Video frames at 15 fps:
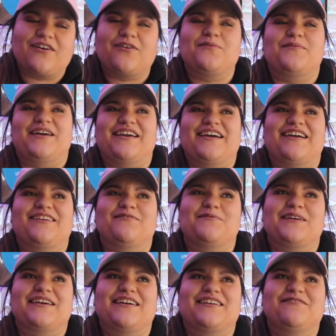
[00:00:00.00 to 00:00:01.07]
Oh my god, oh my
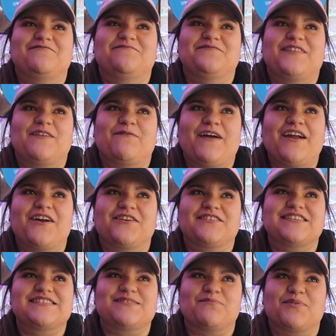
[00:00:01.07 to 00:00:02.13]
if I heard
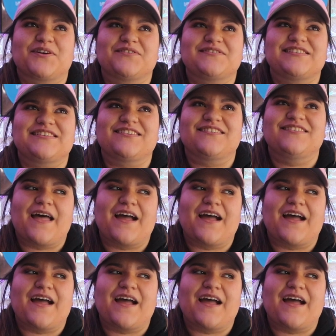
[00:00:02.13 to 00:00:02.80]
this in person,